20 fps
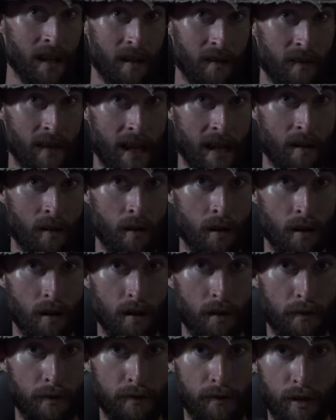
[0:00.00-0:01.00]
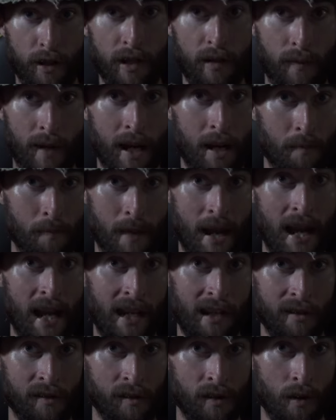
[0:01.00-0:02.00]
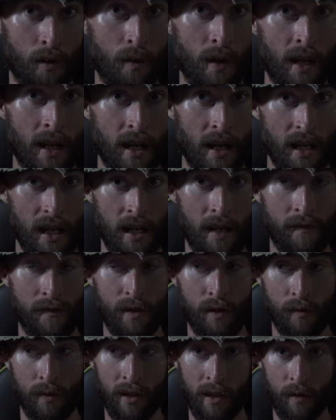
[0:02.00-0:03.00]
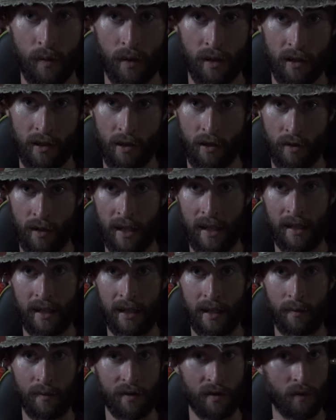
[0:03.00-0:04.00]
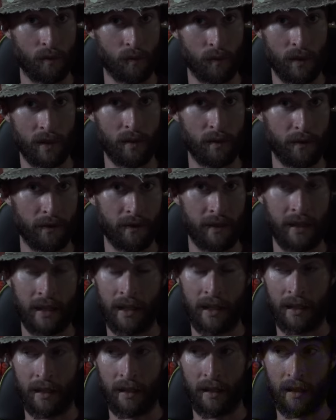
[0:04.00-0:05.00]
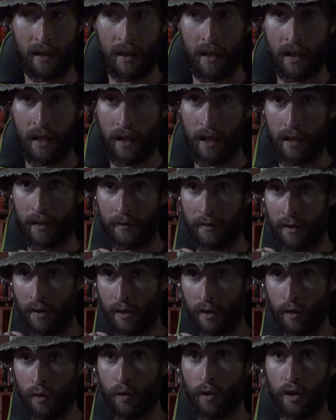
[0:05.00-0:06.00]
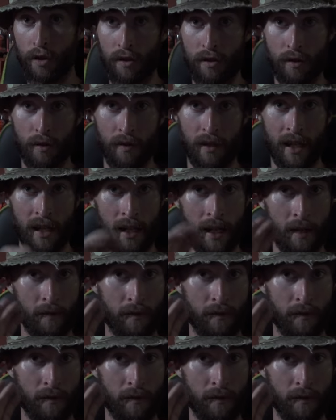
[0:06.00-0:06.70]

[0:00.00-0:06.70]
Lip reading: that are 30 round mags. So if you really wanted to train like it was the real thing, you could do that. And